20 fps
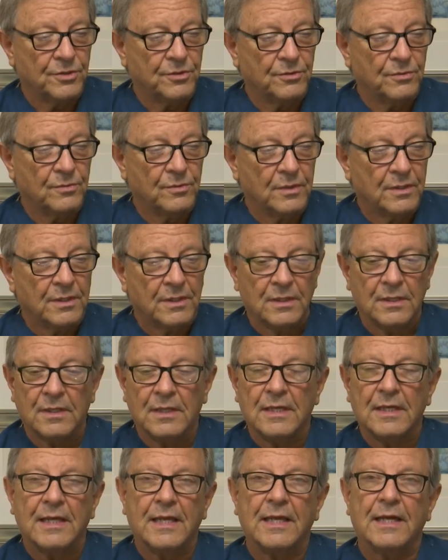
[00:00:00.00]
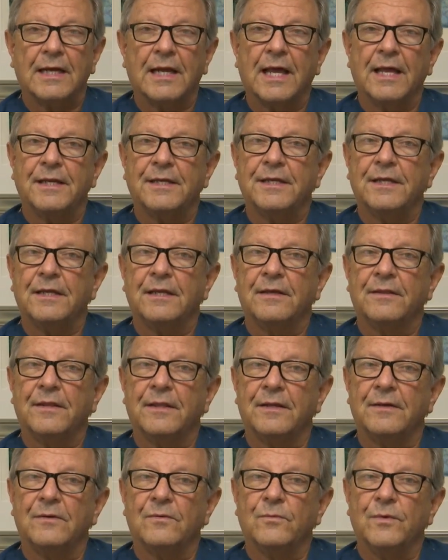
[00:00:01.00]
to get an idea that
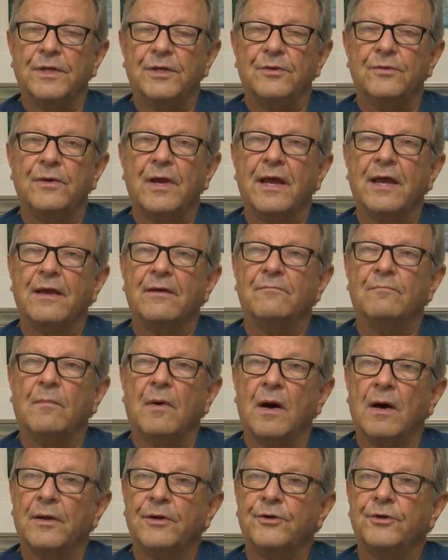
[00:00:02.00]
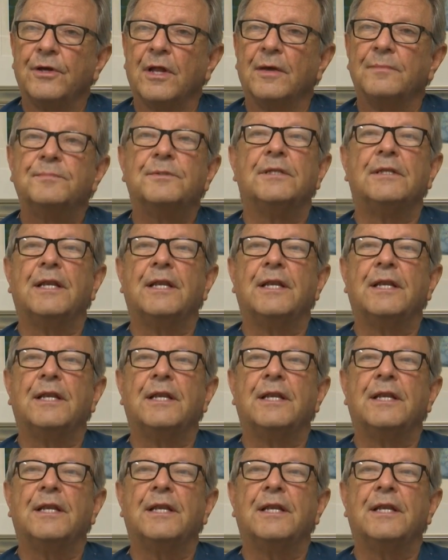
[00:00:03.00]
we do have modern, up to